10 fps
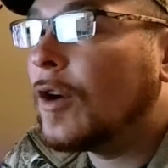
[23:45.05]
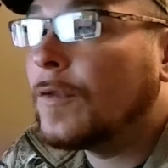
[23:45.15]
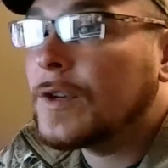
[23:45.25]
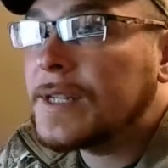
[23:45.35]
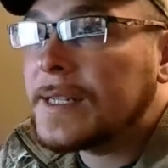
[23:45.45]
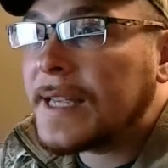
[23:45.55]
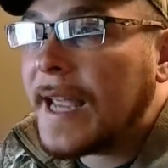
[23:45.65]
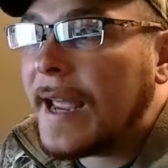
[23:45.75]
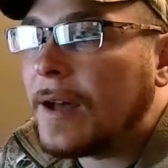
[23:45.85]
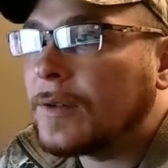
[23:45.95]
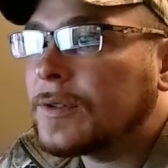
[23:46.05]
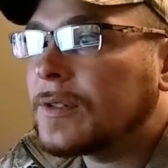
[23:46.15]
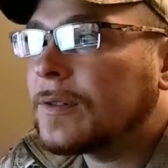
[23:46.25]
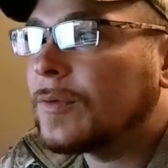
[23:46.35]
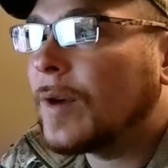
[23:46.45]
overseas
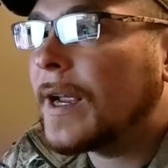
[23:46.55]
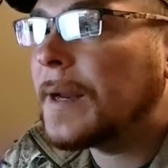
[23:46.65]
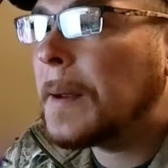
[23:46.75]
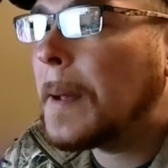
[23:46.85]
accounts, right?